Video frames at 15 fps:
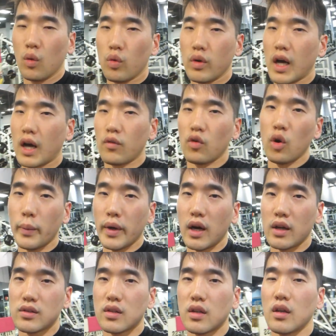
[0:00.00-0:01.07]
we're not
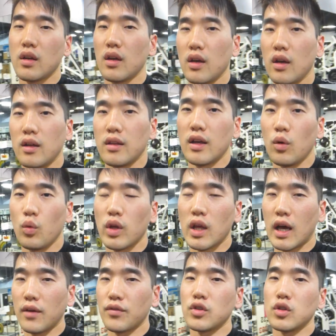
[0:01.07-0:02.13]
robots, and that we
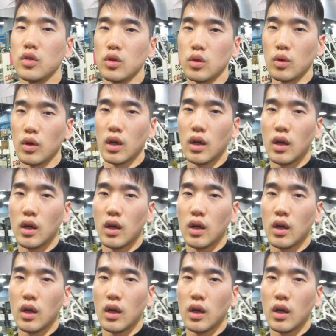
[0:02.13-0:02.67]
have to